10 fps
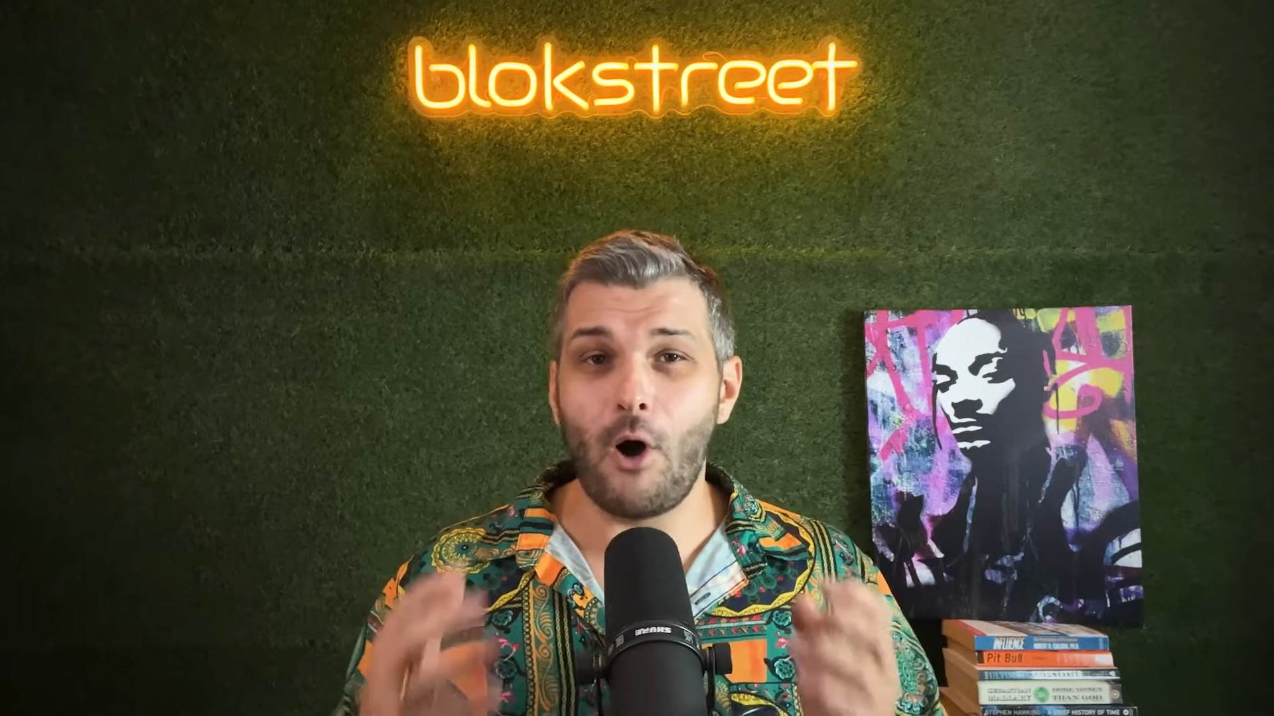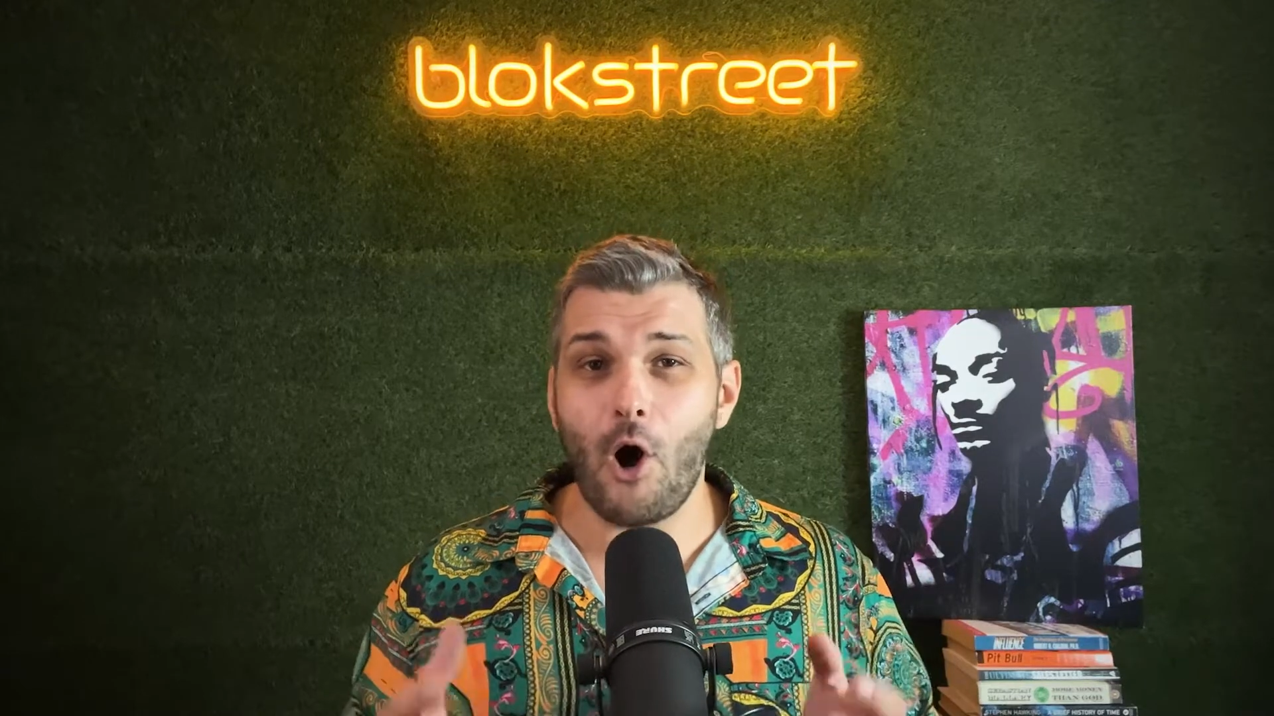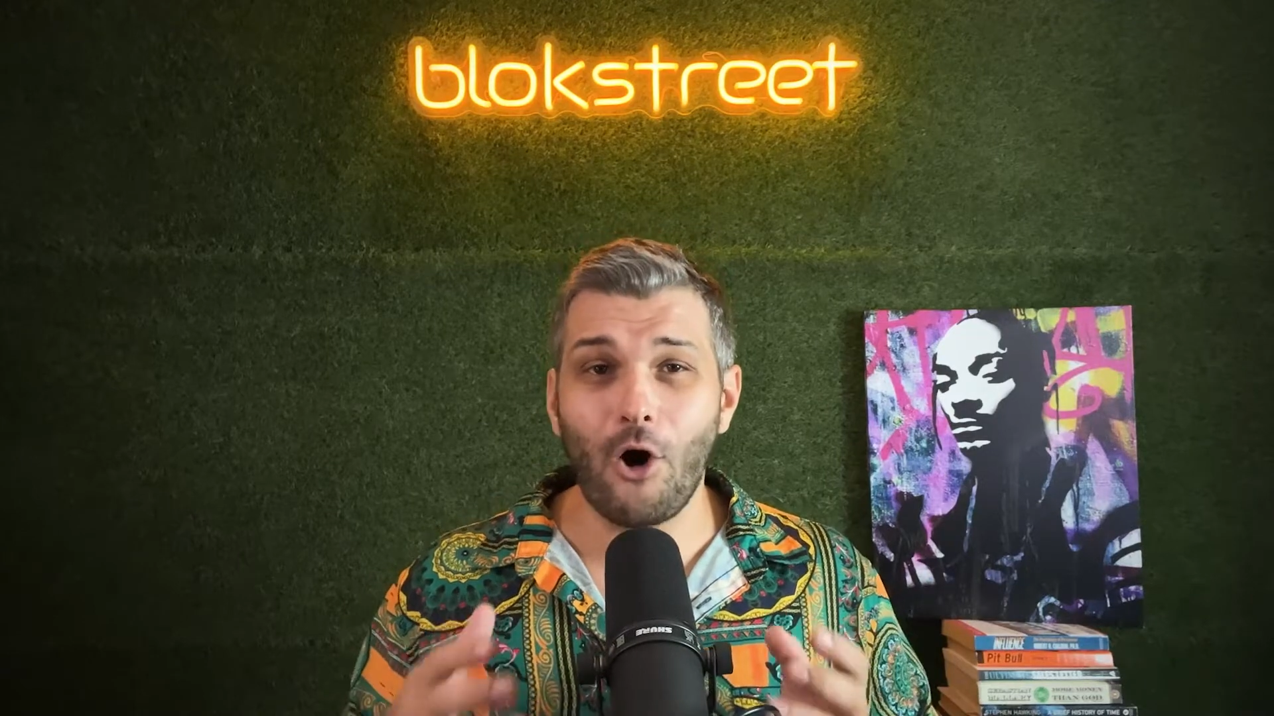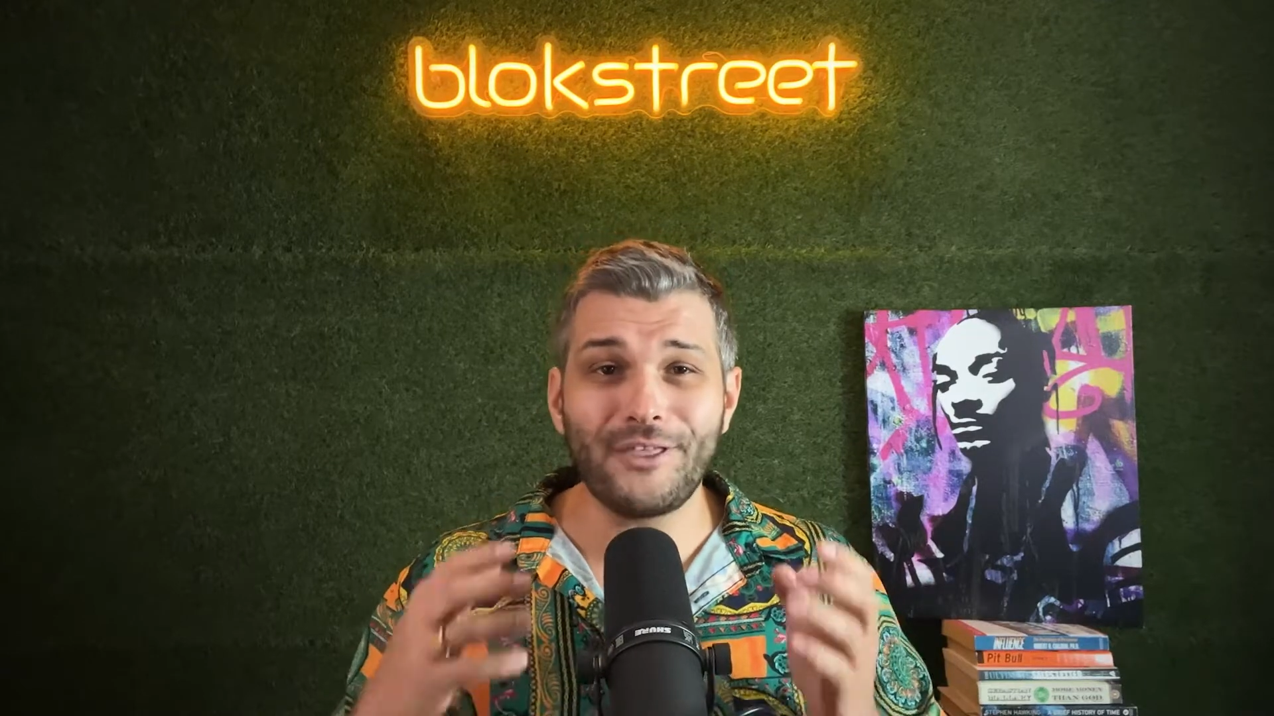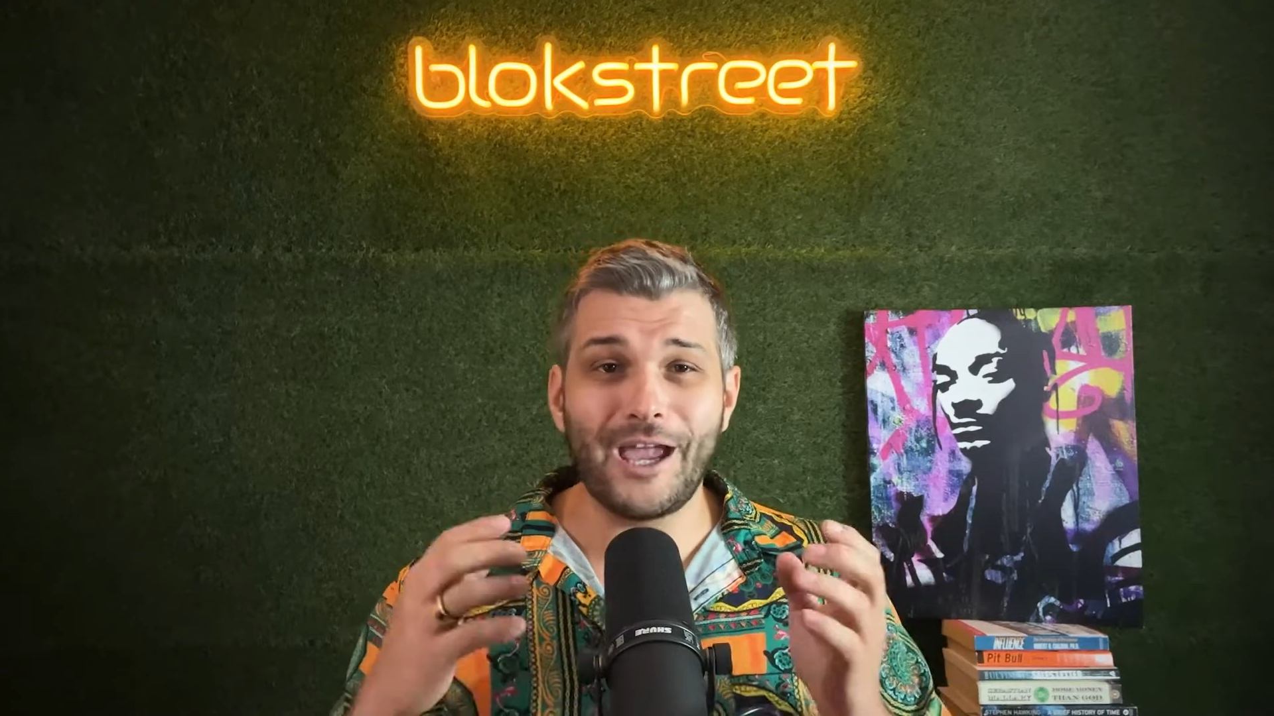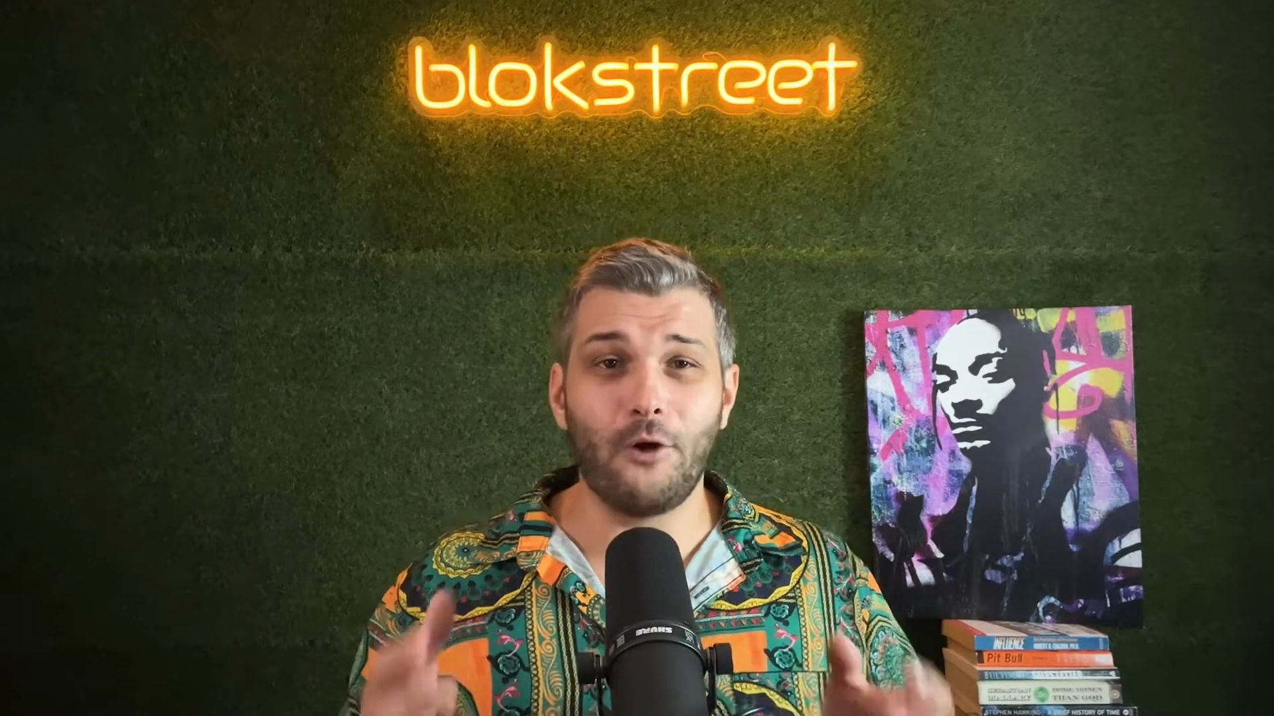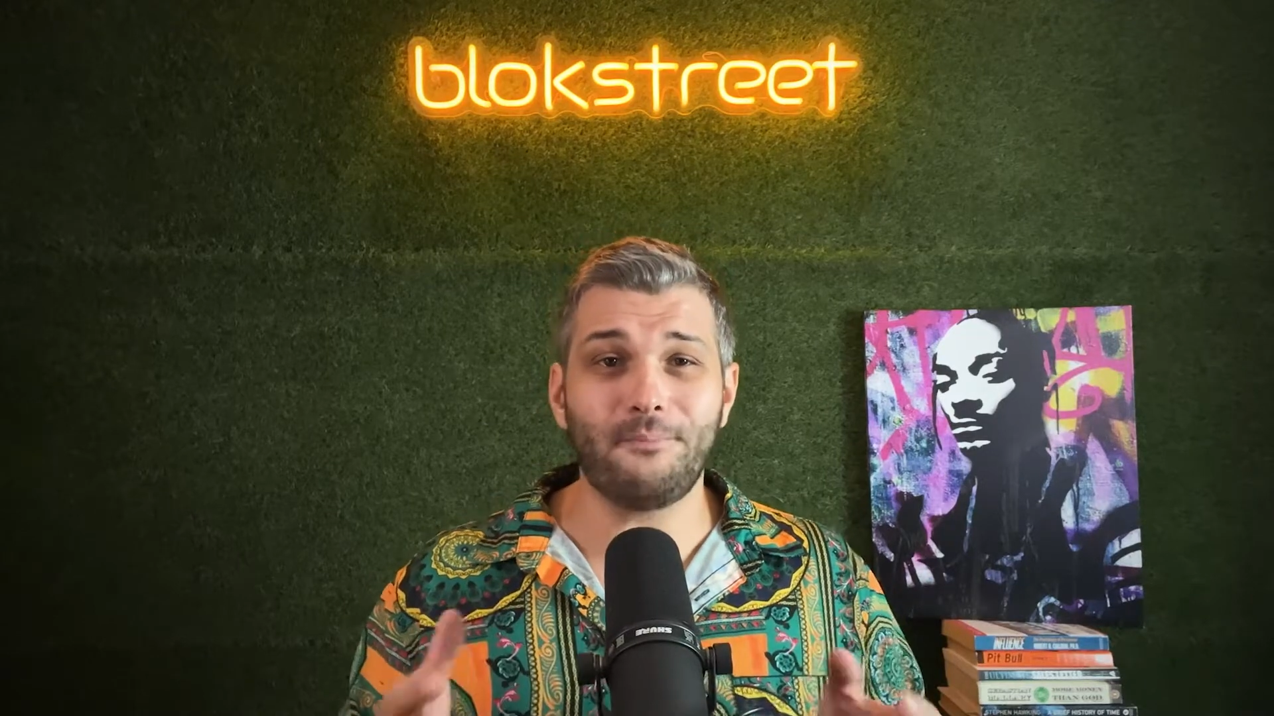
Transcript: all the help